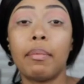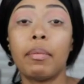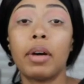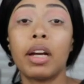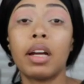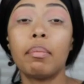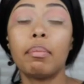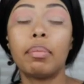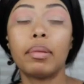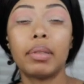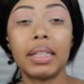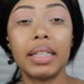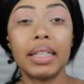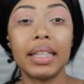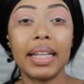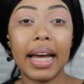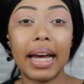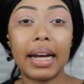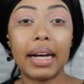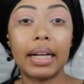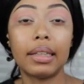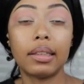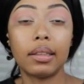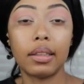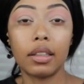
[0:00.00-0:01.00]
going to blend
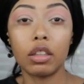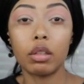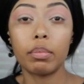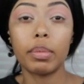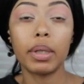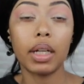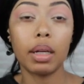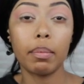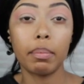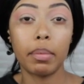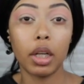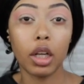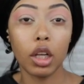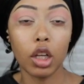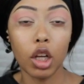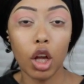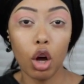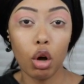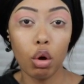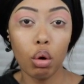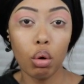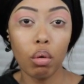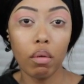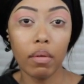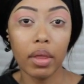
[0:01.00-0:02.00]
that a little bit
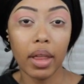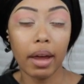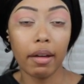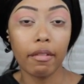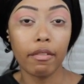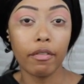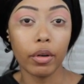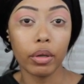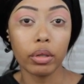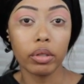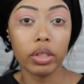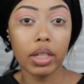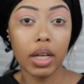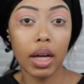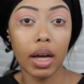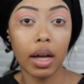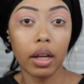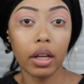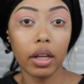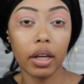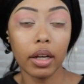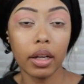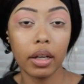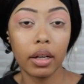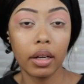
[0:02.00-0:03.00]
below that first
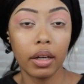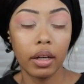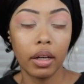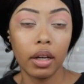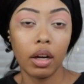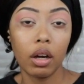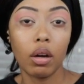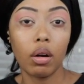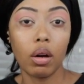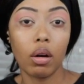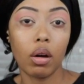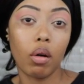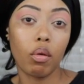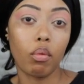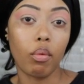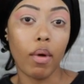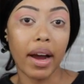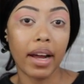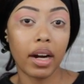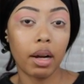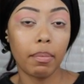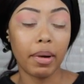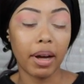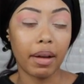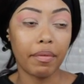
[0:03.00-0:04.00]
color,
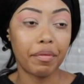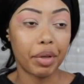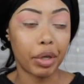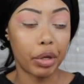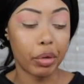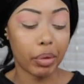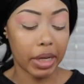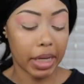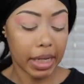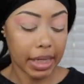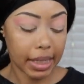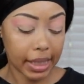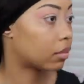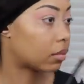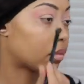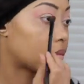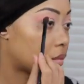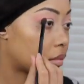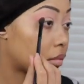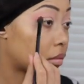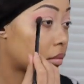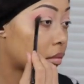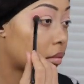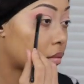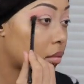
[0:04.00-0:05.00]
right above the crease.
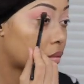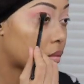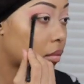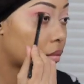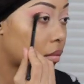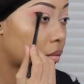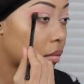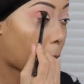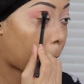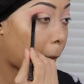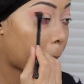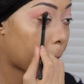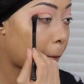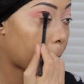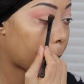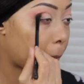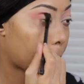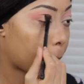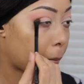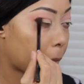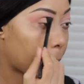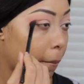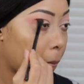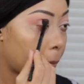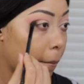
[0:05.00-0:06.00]
And so
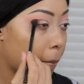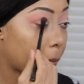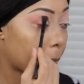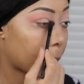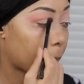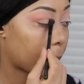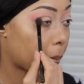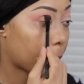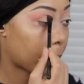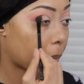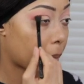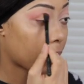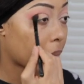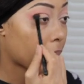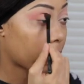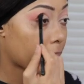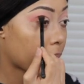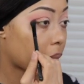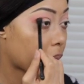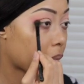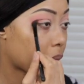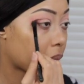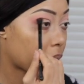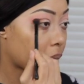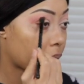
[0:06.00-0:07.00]
basically, we're
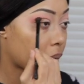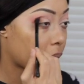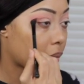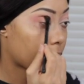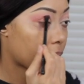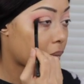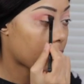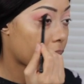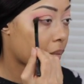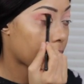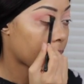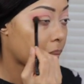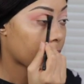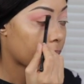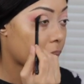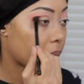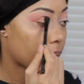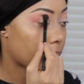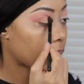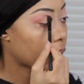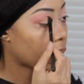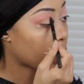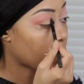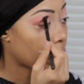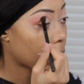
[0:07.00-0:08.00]
gonna start
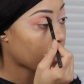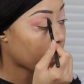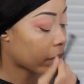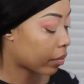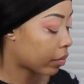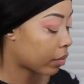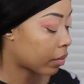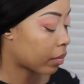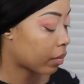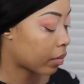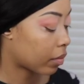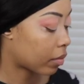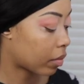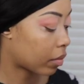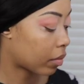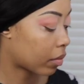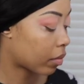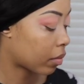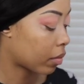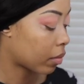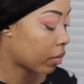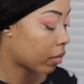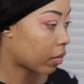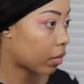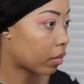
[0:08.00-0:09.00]
building that
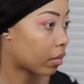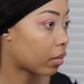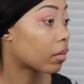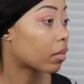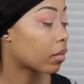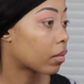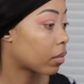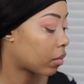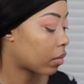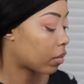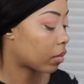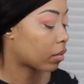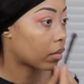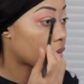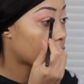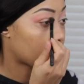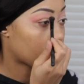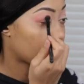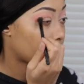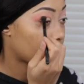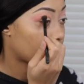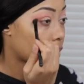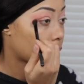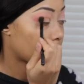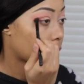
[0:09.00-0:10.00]
halo eye. So we're gonna
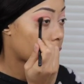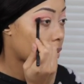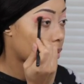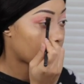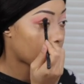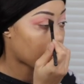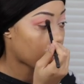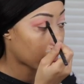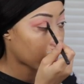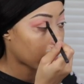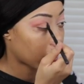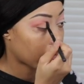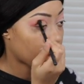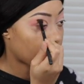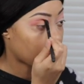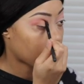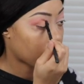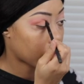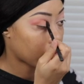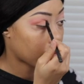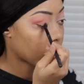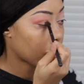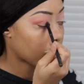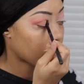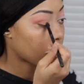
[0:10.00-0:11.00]
go in the transition
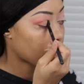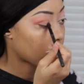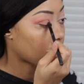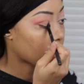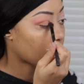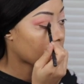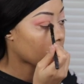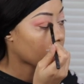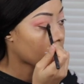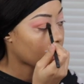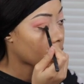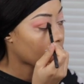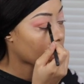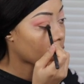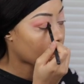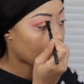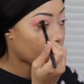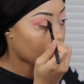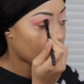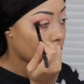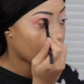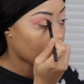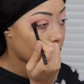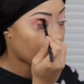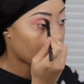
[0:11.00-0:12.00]
area, but we're
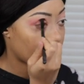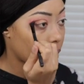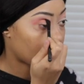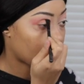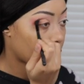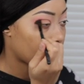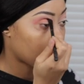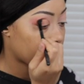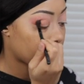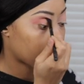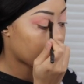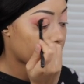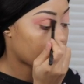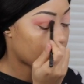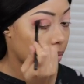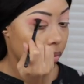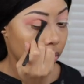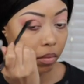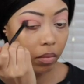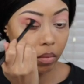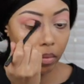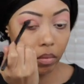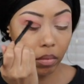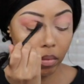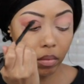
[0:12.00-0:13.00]
also gonna bring that
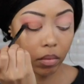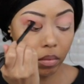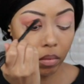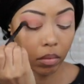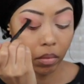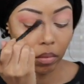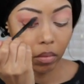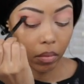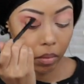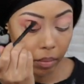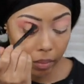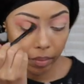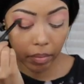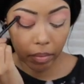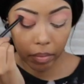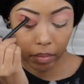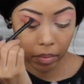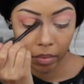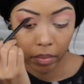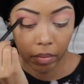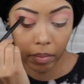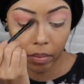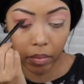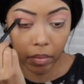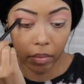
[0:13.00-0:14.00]
color to the
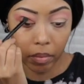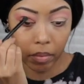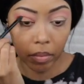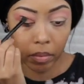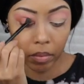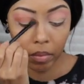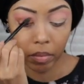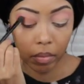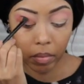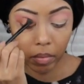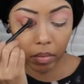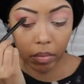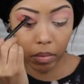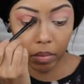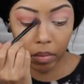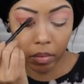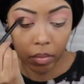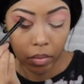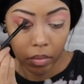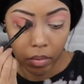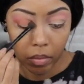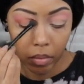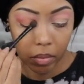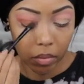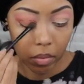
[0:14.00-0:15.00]
corners of the eyes.